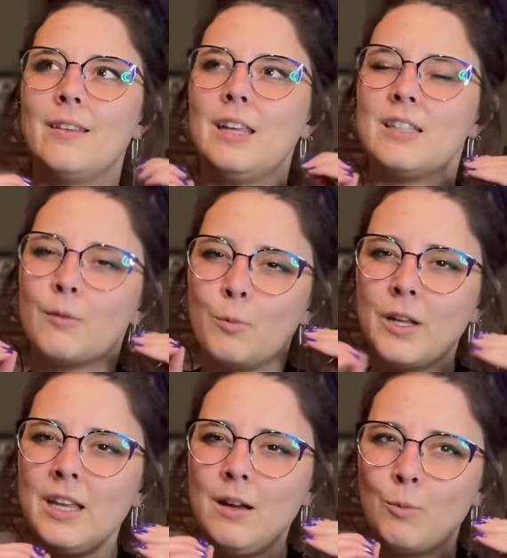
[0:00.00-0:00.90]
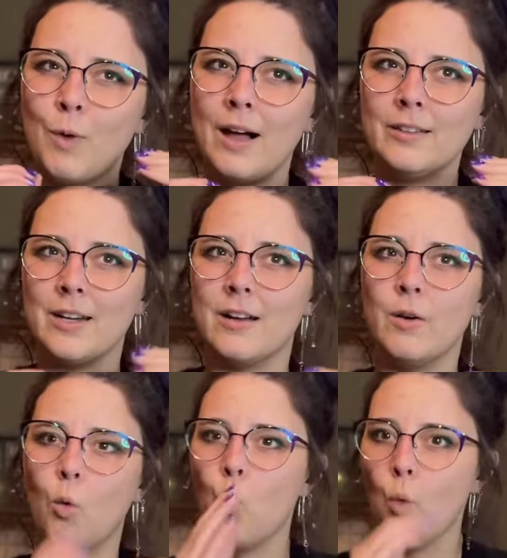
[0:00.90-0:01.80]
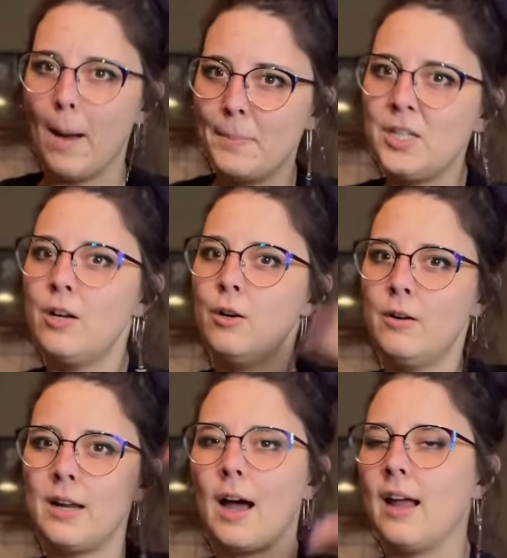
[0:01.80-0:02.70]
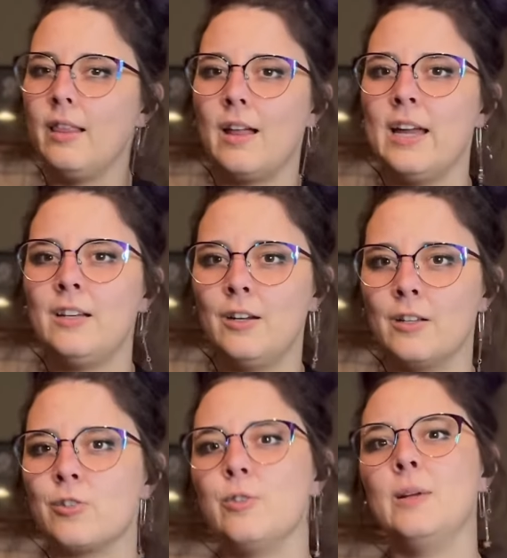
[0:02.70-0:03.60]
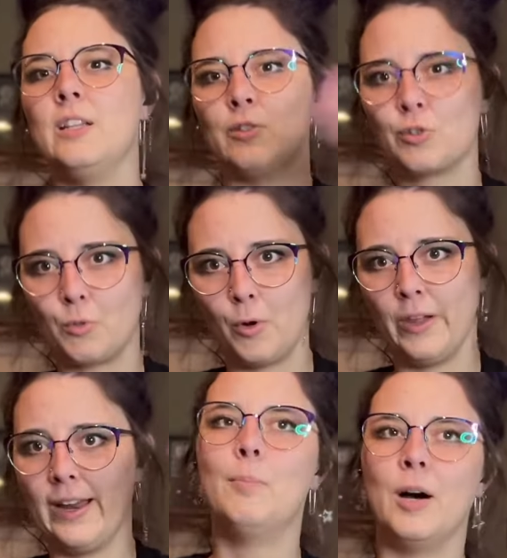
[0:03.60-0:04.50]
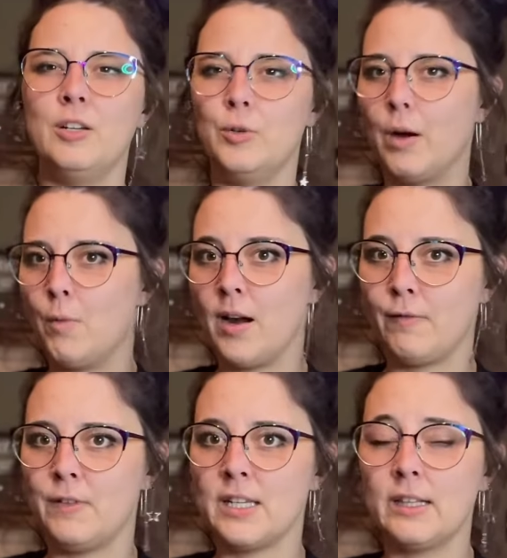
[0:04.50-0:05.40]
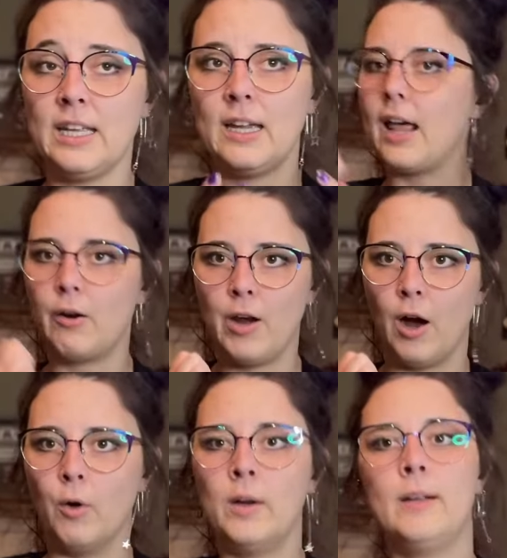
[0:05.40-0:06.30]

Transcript: It's a really well done webtoon. I like to consume it in scrolling, but do I want it physically? I don't know.